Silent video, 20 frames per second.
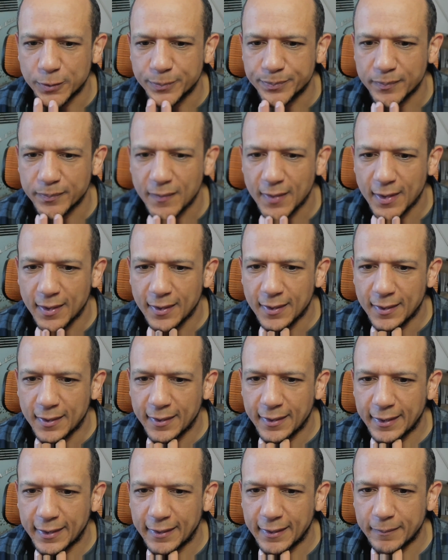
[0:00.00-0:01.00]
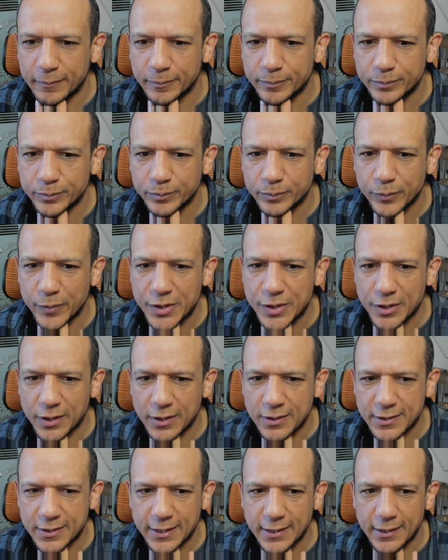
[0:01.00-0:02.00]
which you can see under hot
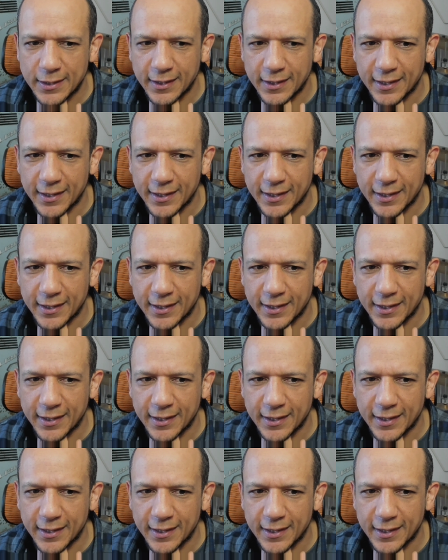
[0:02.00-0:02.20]
pools,